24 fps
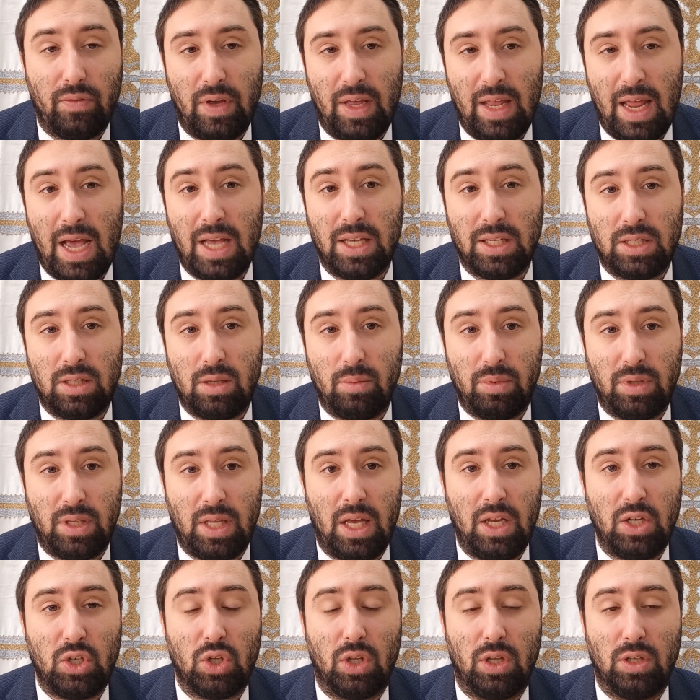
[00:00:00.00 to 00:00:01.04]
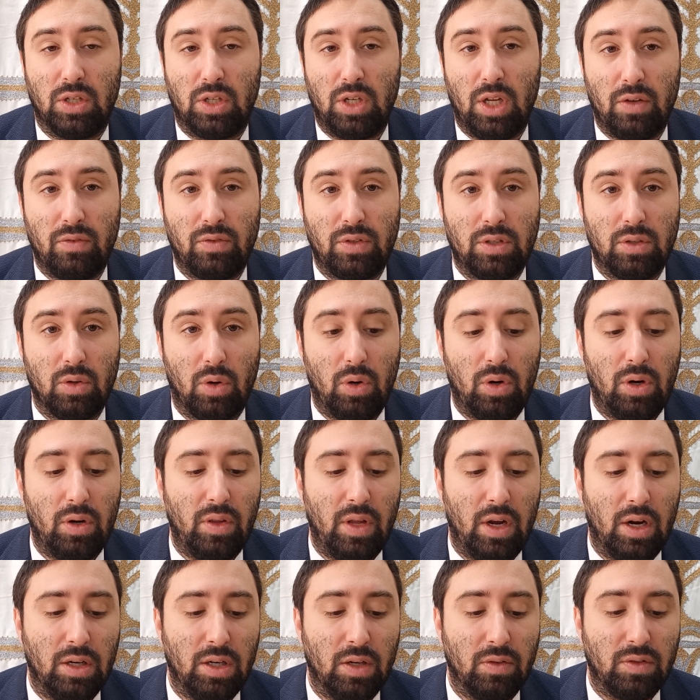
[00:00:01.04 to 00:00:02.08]
It has the potential. There's enough sour in
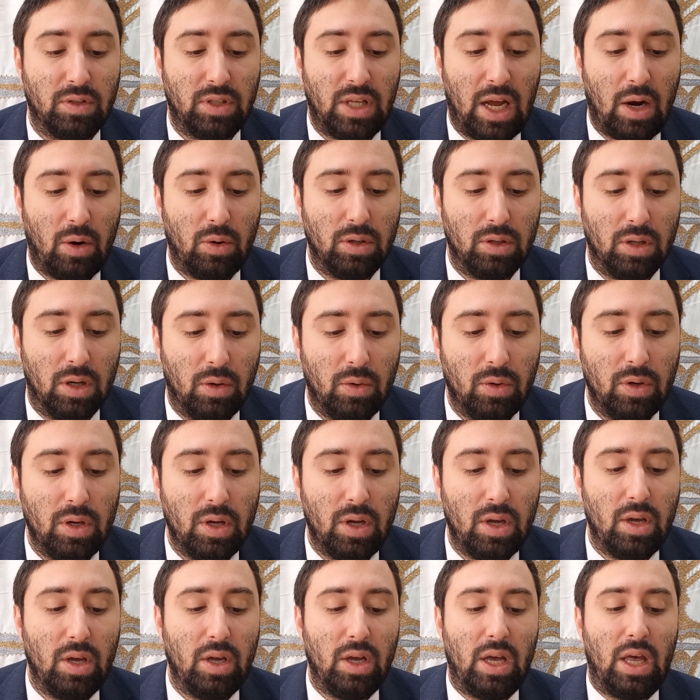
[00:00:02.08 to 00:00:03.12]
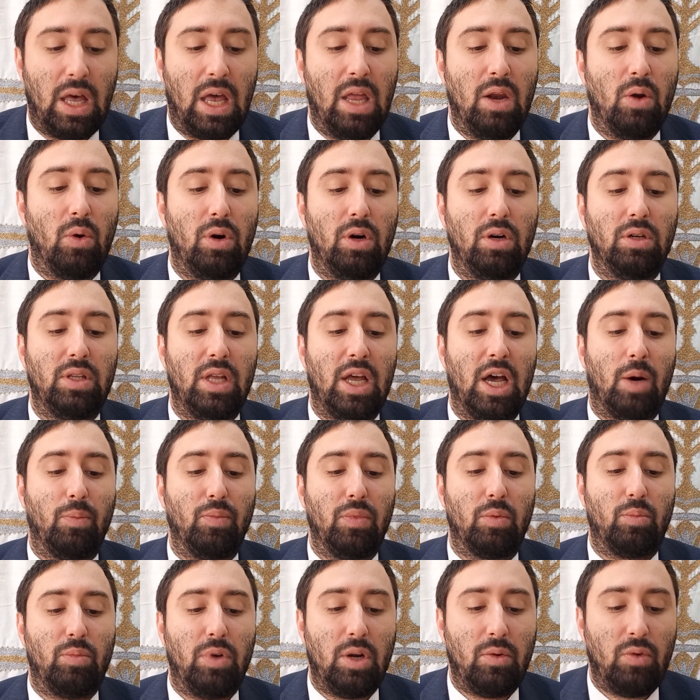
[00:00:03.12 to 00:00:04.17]
there, enough sourdough, in order to help
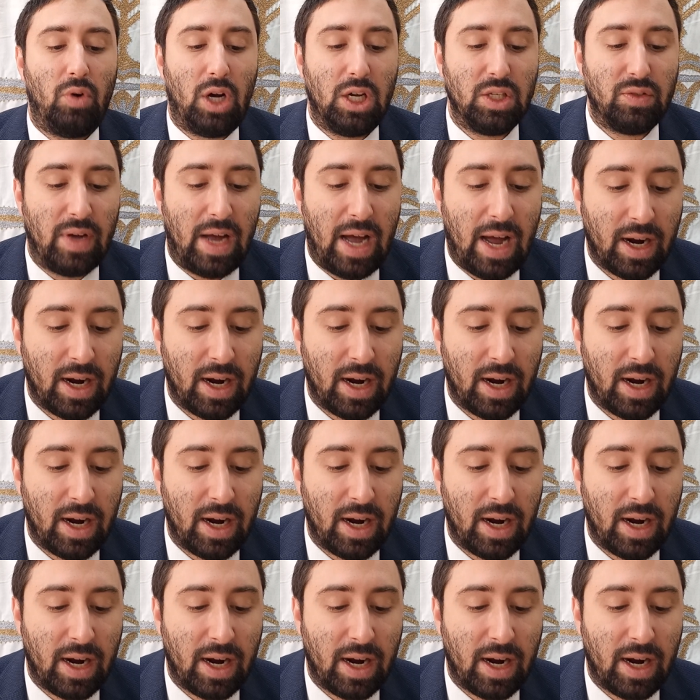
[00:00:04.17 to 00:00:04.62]
the bread rise.